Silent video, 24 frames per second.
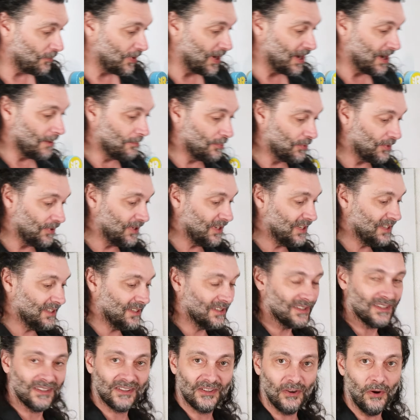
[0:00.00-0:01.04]
way a brewery,
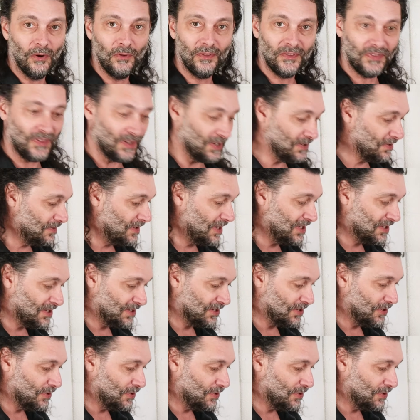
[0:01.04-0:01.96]
the only thing you need to